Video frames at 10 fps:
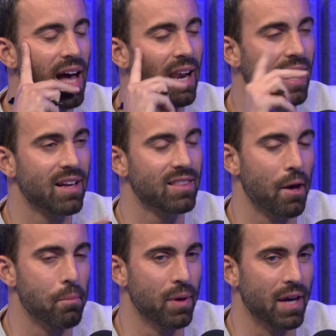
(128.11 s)
I like
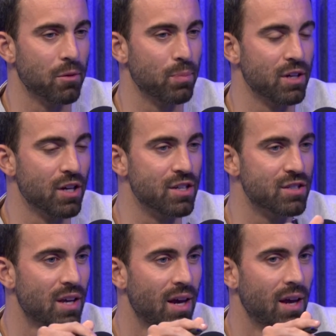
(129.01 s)
that pick
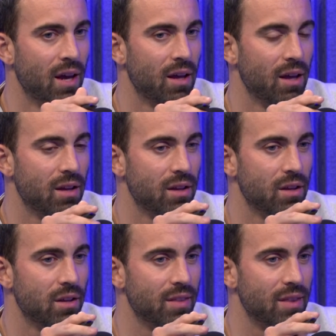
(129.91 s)
because
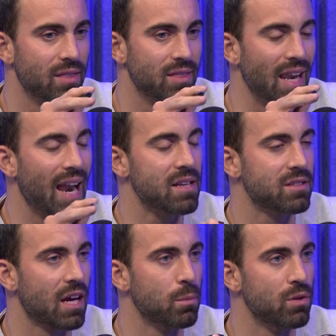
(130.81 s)
the last
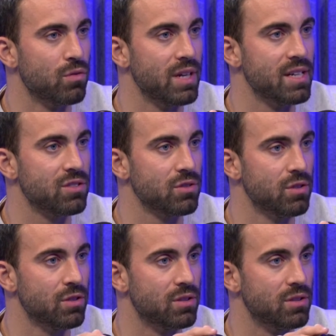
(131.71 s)
time we really
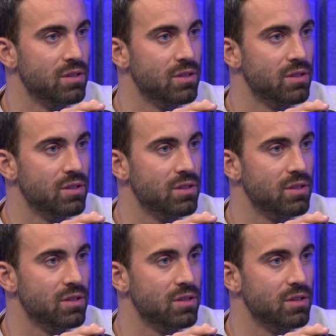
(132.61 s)
saw